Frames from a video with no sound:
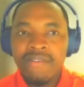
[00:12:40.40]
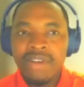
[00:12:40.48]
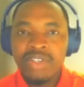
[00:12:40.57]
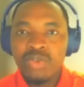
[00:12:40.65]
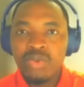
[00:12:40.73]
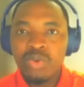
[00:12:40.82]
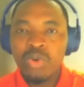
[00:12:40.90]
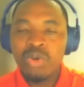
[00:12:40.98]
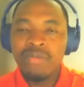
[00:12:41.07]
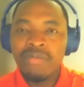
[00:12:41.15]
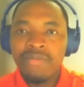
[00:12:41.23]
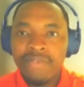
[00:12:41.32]
First two
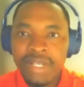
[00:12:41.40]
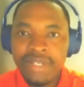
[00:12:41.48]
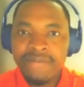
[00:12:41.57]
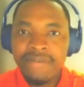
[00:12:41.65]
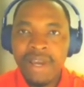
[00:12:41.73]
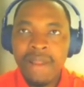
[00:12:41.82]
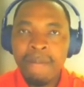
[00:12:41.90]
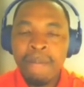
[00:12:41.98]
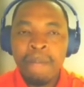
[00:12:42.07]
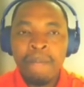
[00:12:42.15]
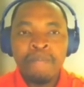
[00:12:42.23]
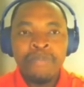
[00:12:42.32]
columns, first file,
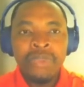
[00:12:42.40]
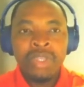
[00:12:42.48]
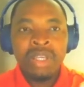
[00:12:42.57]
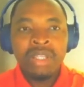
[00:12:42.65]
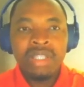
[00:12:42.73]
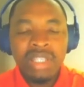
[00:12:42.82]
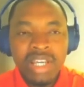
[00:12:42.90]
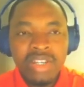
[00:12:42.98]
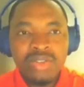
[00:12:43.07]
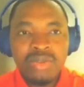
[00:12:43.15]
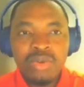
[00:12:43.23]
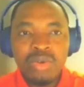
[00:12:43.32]
the
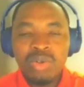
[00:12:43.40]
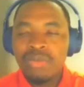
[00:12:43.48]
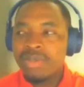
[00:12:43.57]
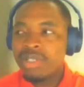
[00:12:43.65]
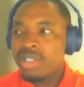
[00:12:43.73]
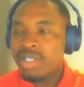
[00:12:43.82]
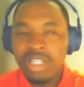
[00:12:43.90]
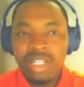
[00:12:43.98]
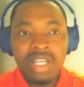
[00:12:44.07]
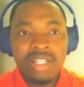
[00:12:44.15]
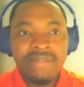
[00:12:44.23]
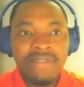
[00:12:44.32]
next two columns, the
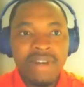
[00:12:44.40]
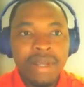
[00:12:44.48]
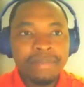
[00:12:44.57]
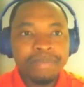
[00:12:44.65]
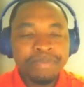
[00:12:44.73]
next file.